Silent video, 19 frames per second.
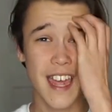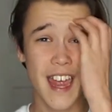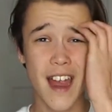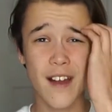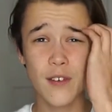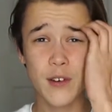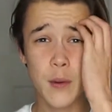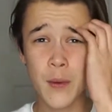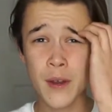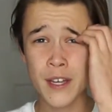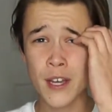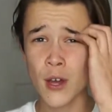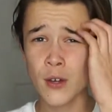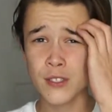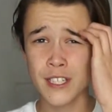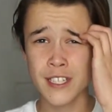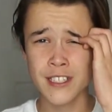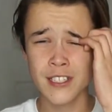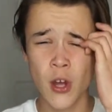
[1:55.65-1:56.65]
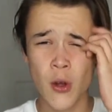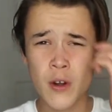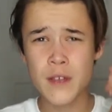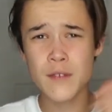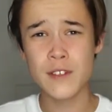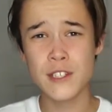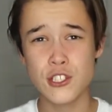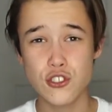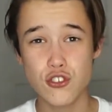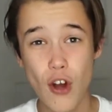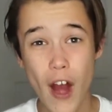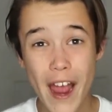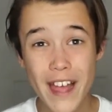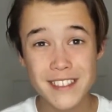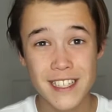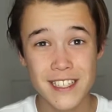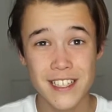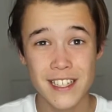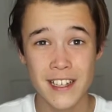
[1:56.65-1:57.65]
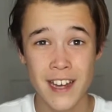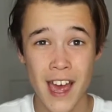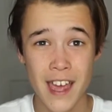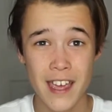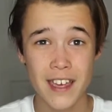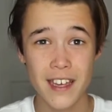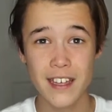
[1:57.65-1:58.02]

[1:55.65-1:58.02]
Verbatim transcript: Everyone knows it. Don't even try to deny